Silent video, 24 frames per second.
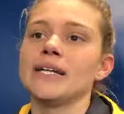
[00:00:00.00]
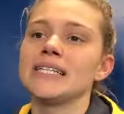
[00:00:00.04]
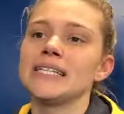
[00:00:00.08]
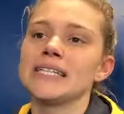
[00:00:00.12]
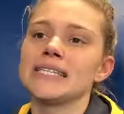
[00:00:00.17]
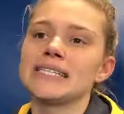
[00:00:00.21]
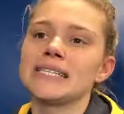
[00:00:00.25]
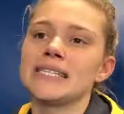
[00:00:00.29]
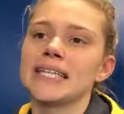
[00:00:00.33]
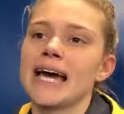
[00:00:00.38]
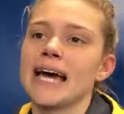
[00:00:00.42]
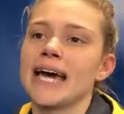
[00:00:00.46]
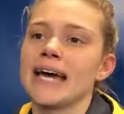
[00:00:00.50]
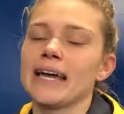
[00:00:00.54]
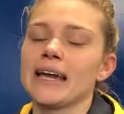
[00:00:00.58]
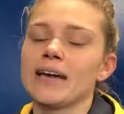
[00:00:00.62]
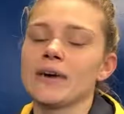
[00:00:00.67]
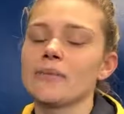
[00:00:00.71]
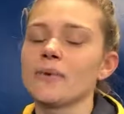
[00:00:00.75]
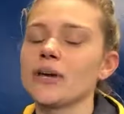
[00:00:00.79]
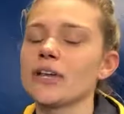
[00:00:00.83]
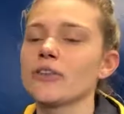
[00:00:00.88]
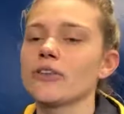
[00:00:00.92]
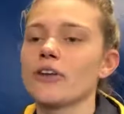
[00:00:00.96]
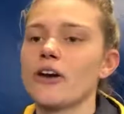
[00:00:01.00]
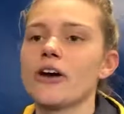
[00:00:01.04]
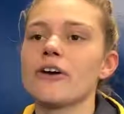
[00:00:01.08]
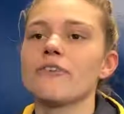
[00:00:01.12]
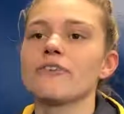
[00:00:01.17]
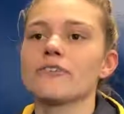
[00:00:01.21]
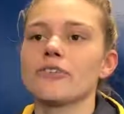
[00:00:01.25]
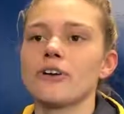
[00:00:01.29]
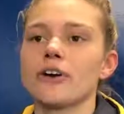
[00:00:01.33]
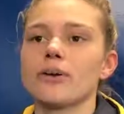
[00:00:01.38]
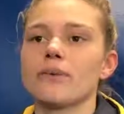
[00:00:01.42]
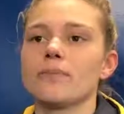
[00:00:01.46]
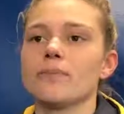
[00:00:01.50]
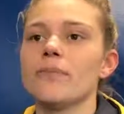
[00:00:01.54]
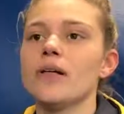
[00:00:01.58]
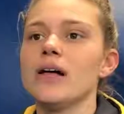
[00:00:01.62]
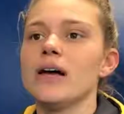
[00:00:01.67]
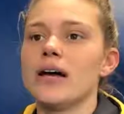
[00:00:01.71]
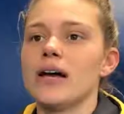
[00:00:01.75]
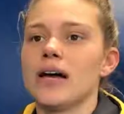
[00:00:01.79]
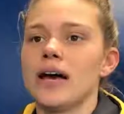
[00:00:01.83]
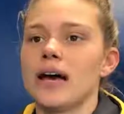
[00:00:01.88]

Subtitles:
we did today. And we learn from